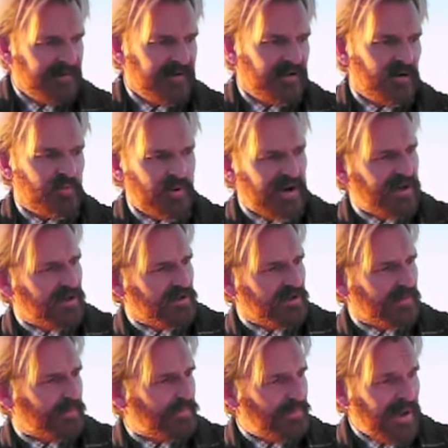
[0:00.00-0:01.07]
a regular
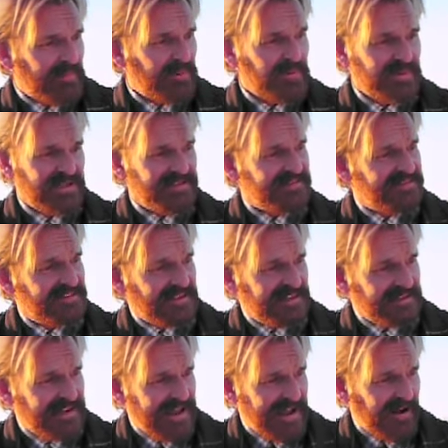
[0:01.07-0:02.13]
peppermint stick
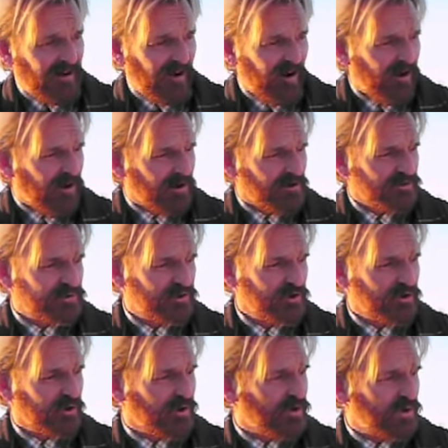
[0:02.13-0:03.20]
now, all
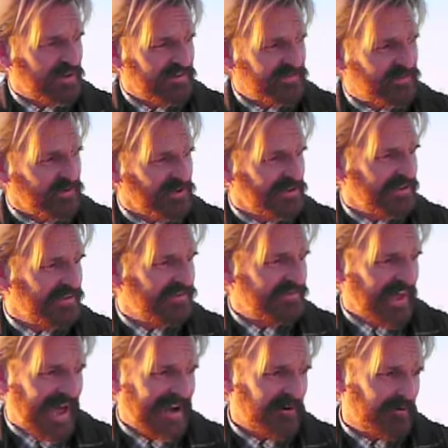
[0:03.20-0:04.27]
sugar crystal and
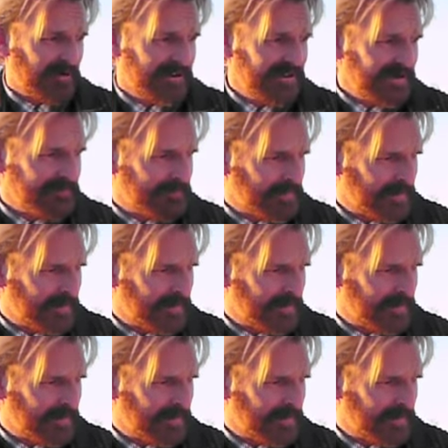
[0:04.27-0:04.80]
saccharin.